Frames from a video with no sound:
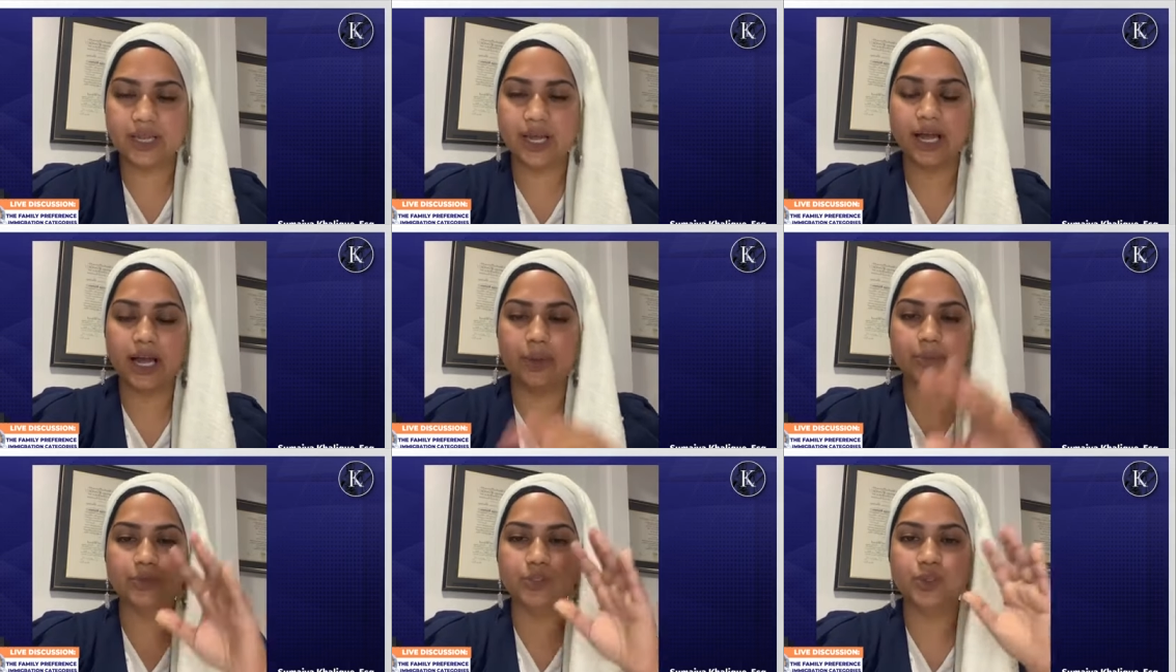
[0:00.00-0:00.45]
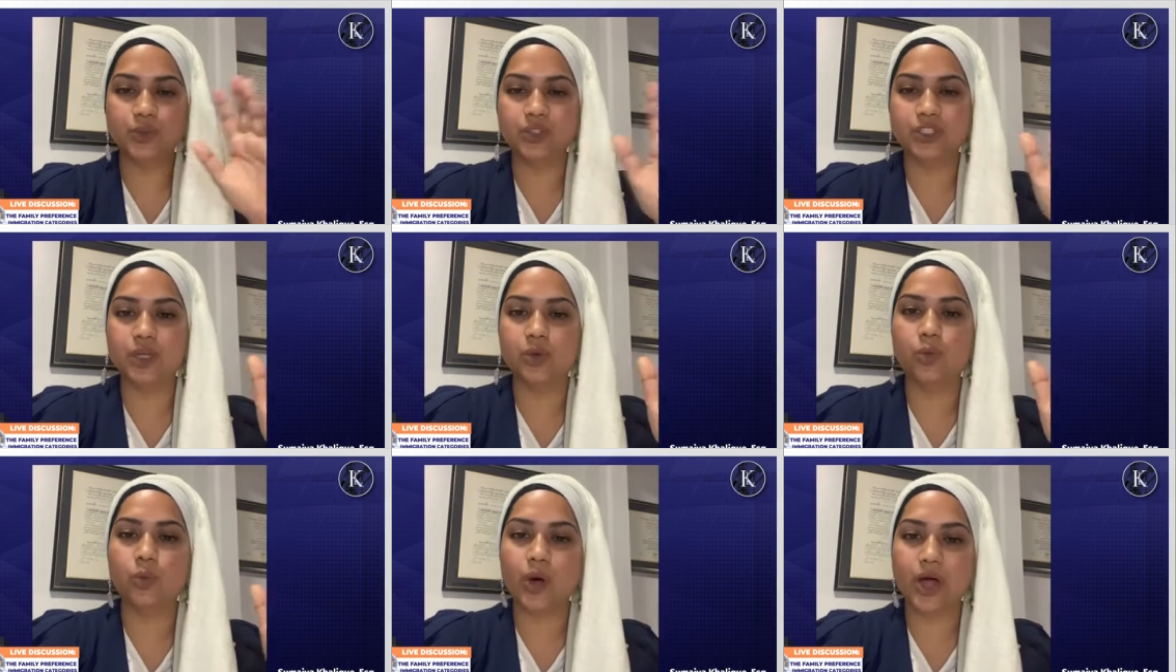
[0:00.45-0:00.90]
to
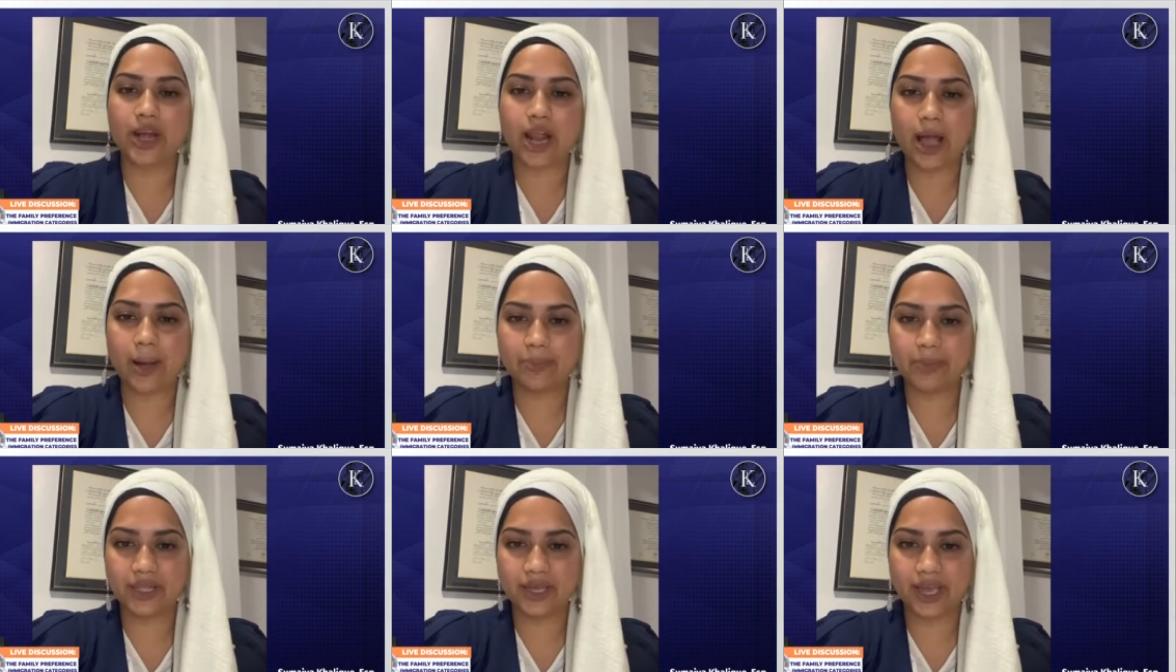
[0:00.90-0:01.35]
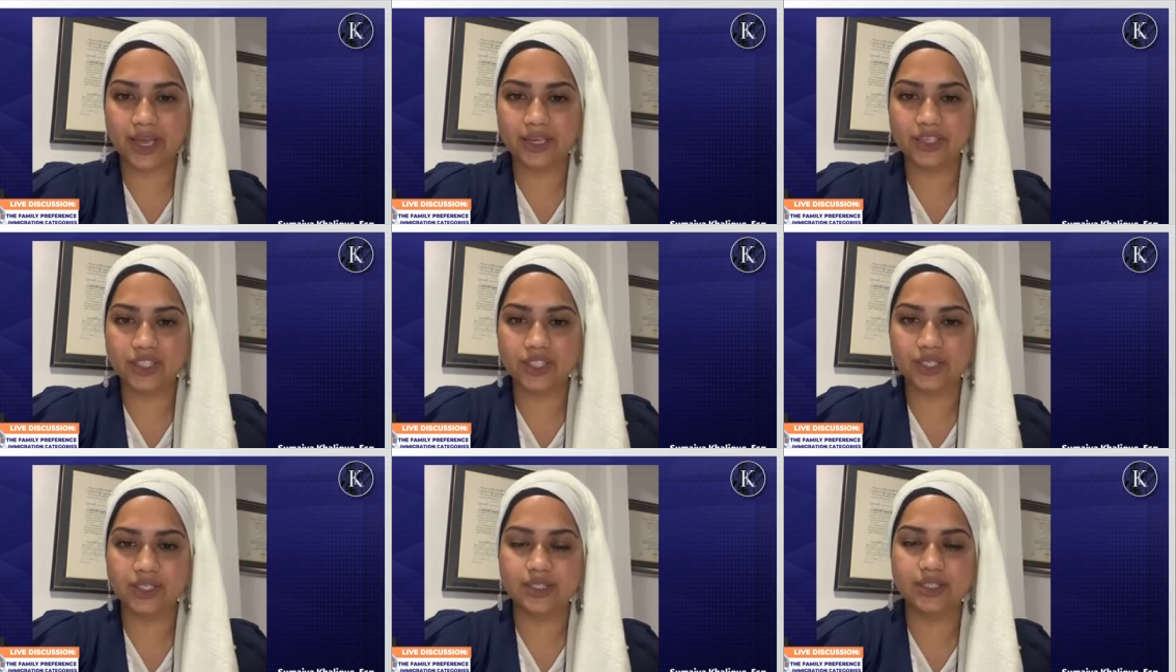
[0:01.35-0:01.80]
see what
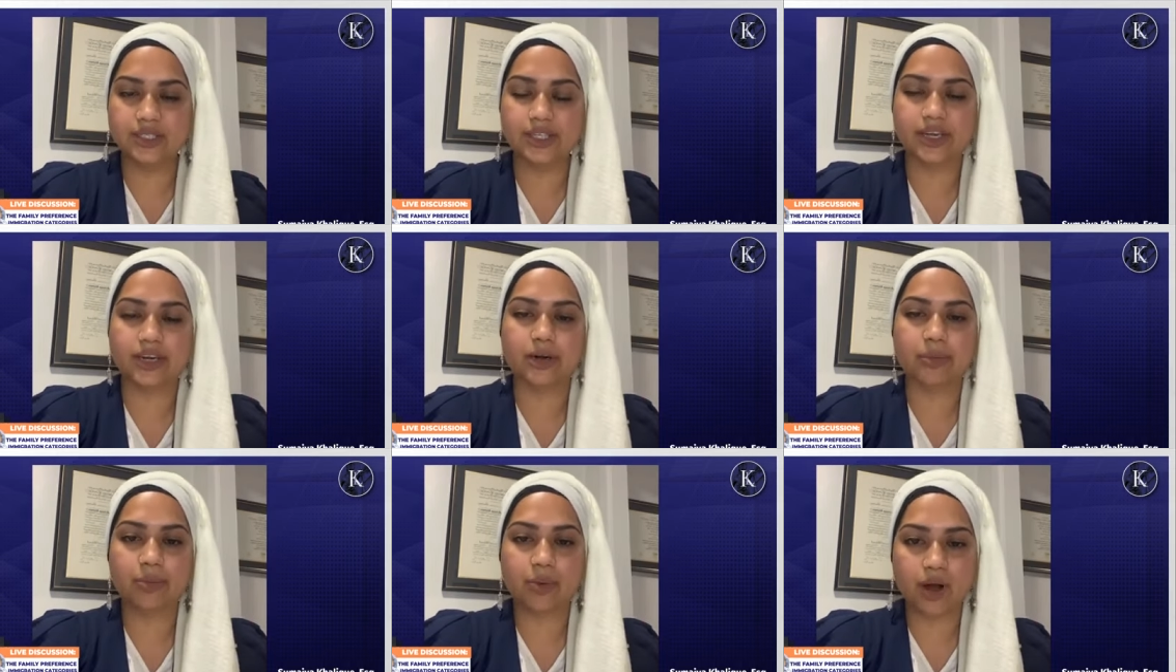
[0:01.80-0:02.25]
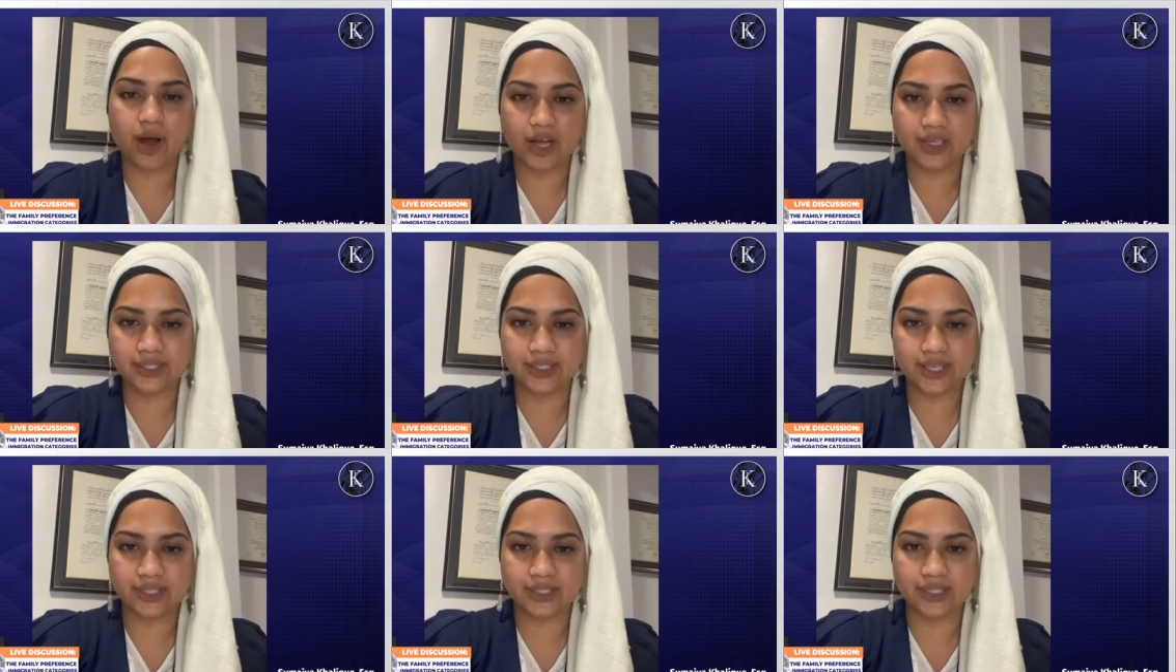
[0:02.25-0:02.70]
applications they are
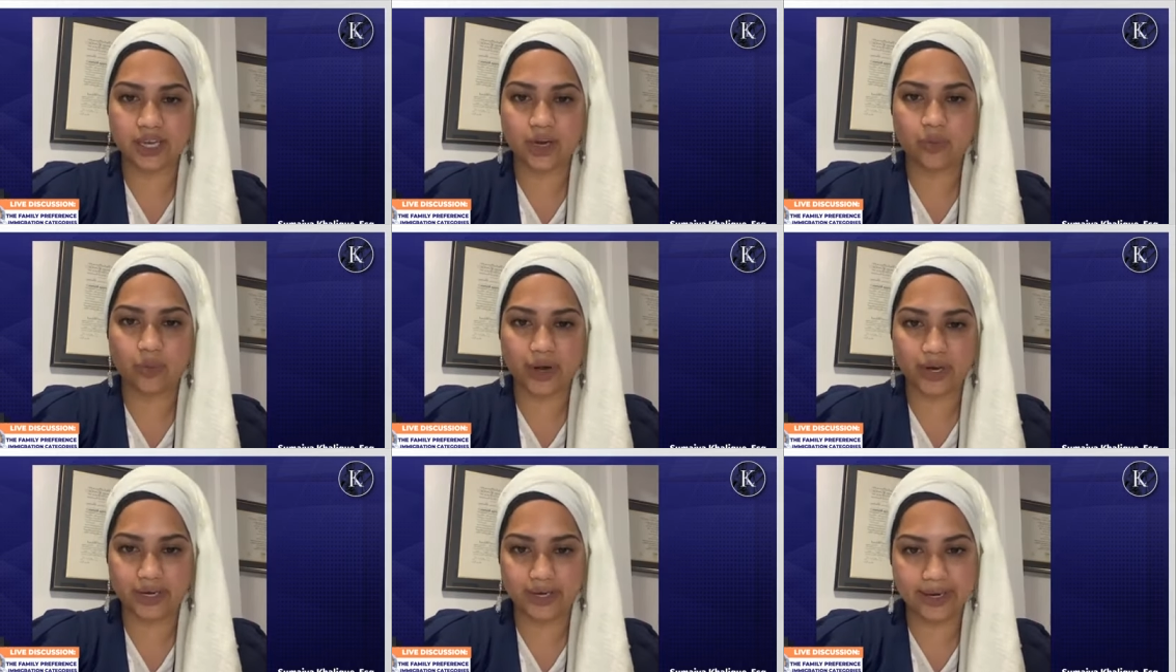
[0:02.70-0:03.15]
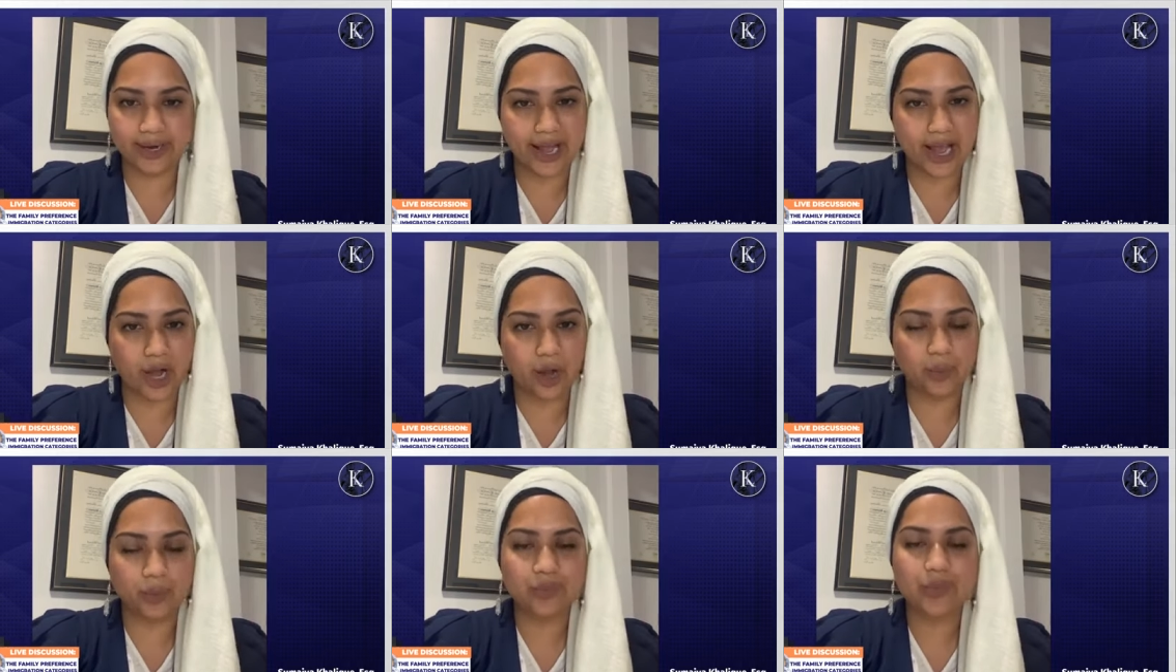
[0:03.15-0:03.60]
processing right
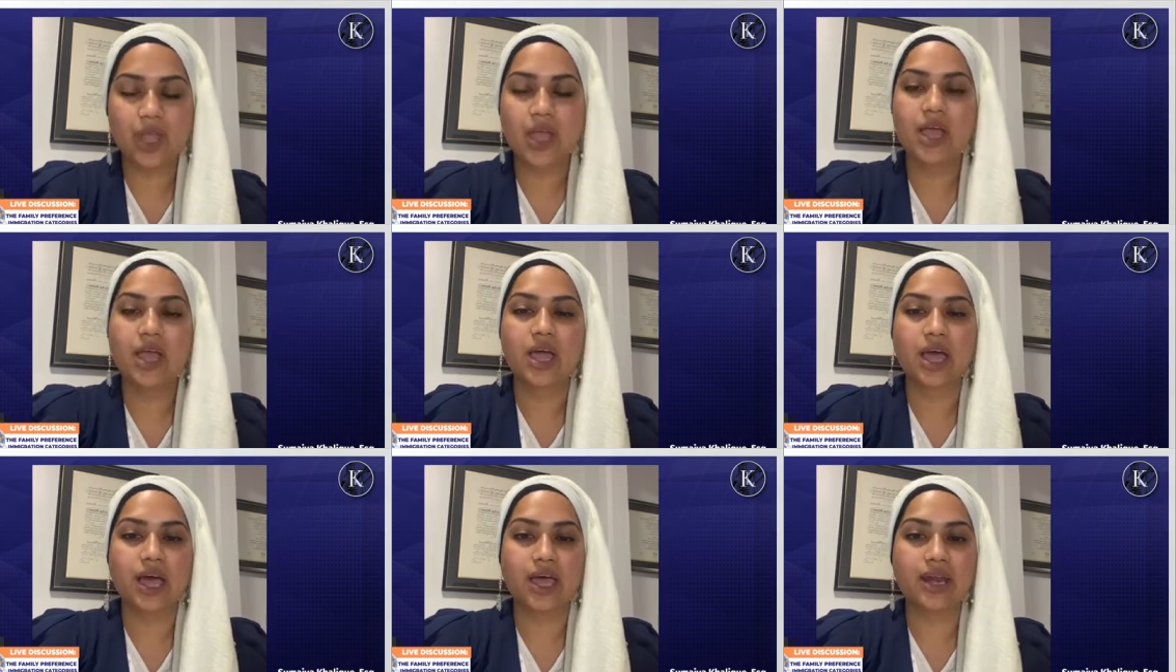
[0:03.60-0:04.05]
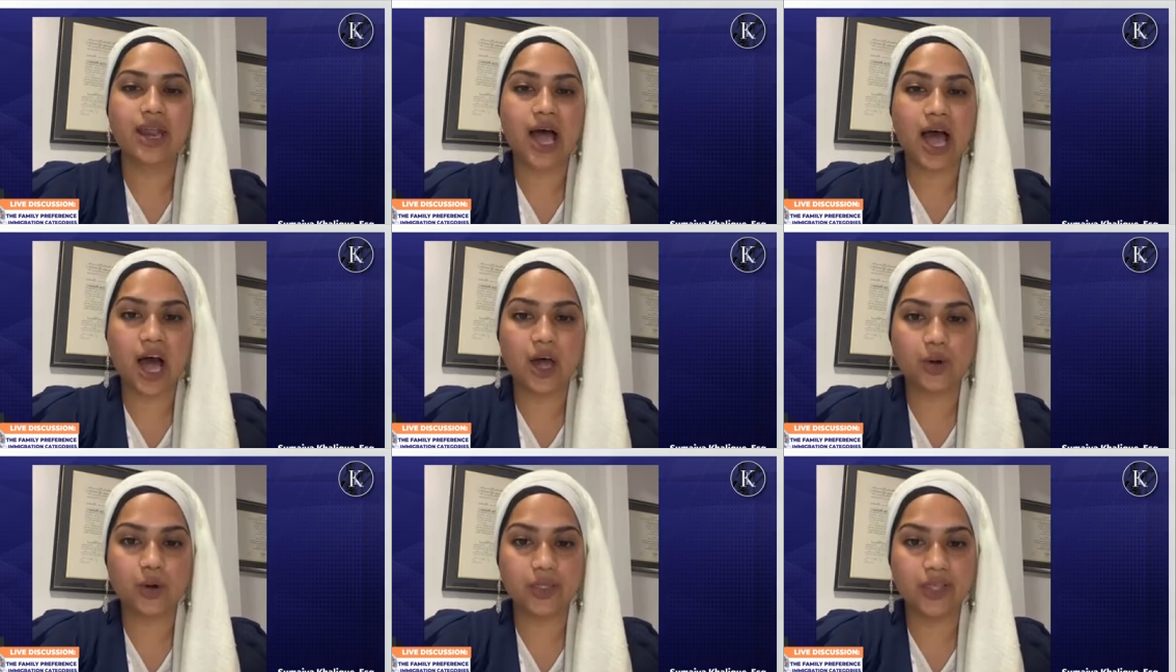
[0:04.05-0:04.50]
now. And
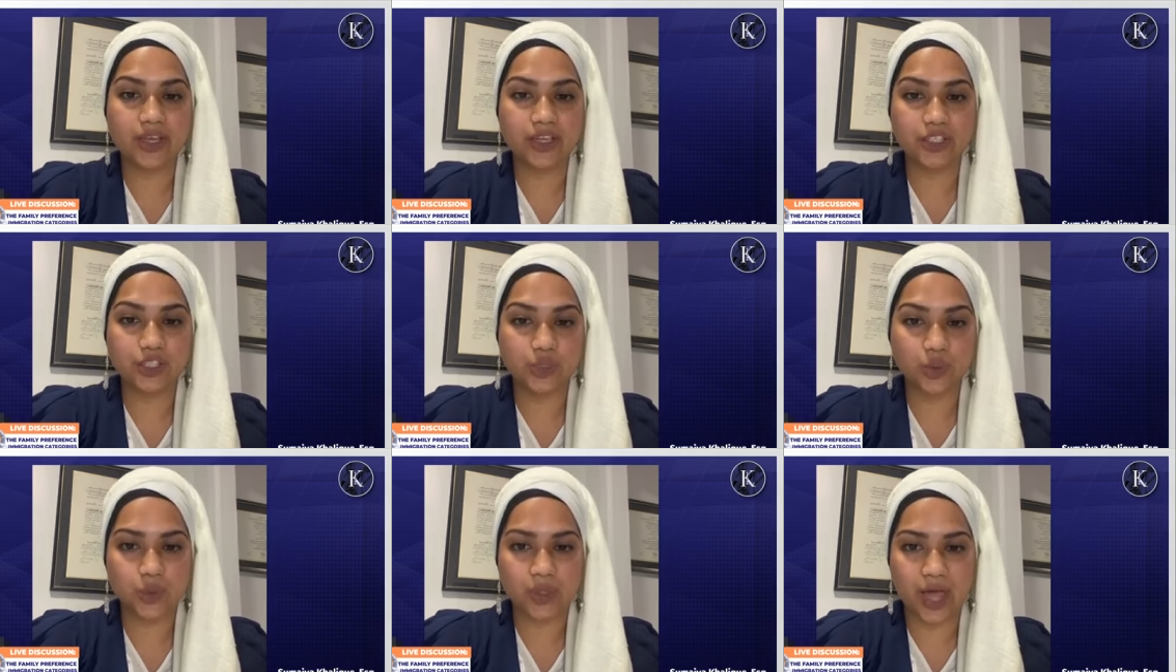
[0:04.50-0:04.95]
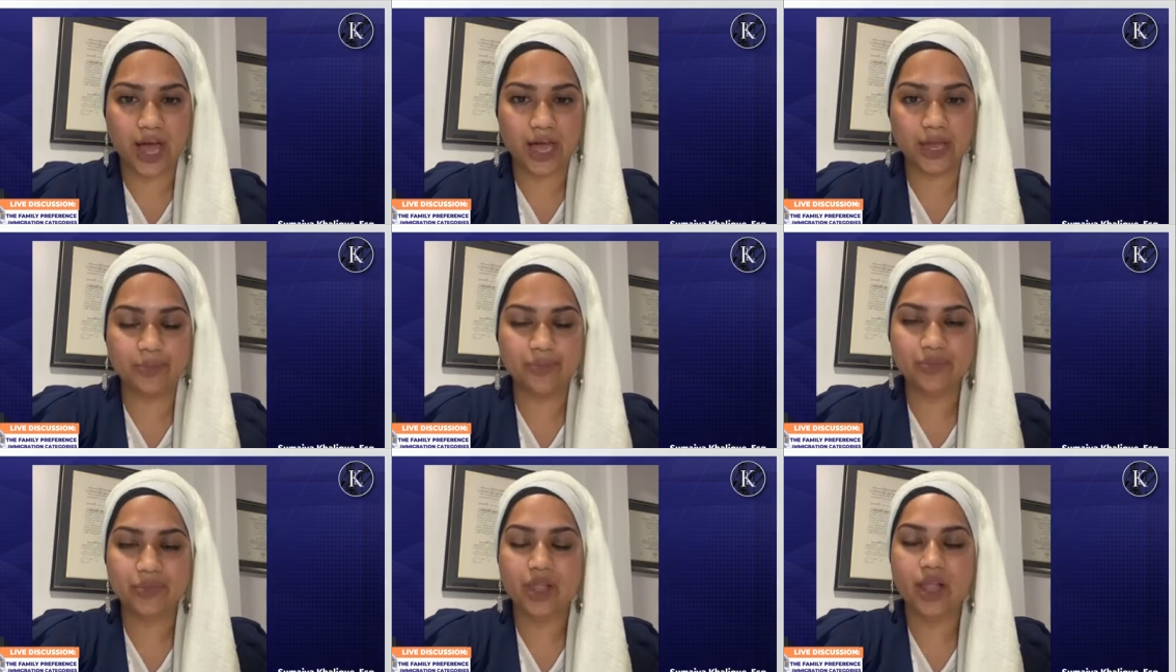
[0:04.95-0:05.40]
how do they do
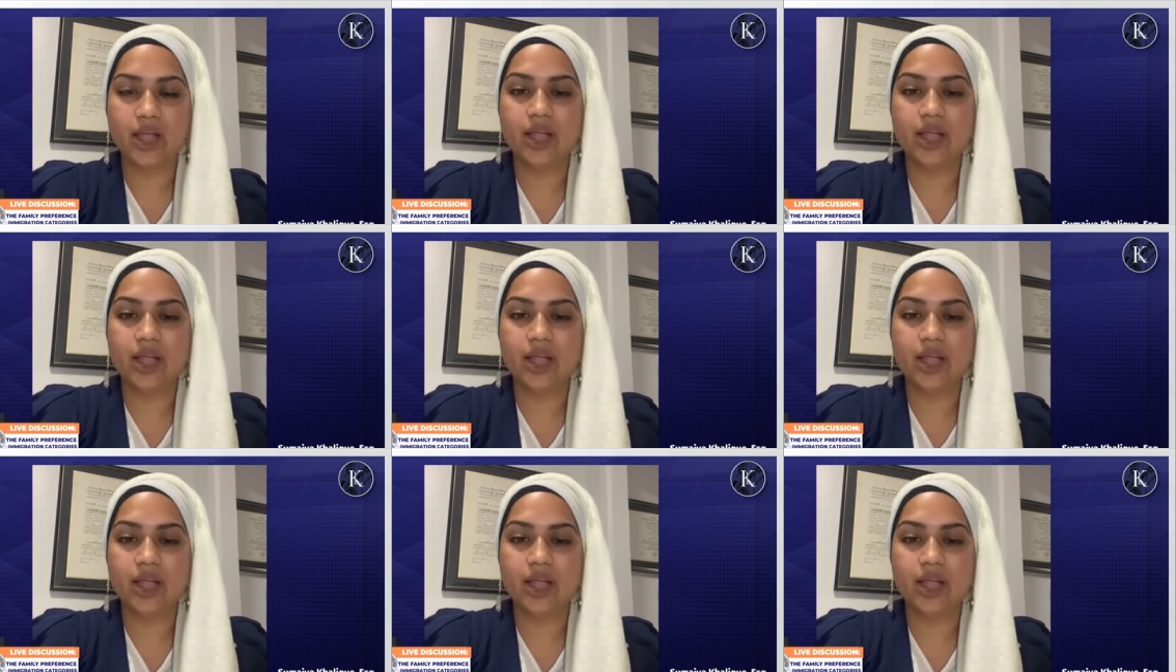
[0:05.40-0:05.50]
that?